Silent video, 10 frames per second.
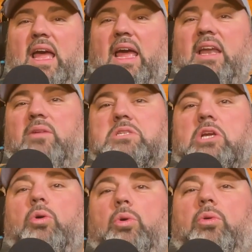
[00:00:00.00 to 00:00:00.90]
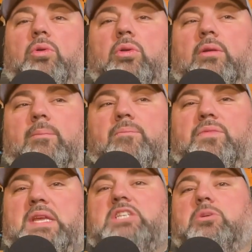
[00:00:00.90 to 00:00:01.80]
And it was a cool
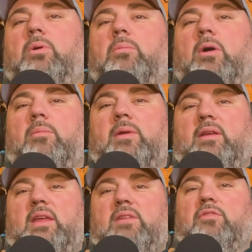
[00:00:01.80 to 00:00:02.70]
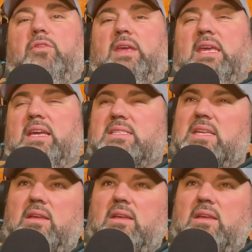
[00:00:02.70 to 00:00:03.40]
teachable moment, even for the kids.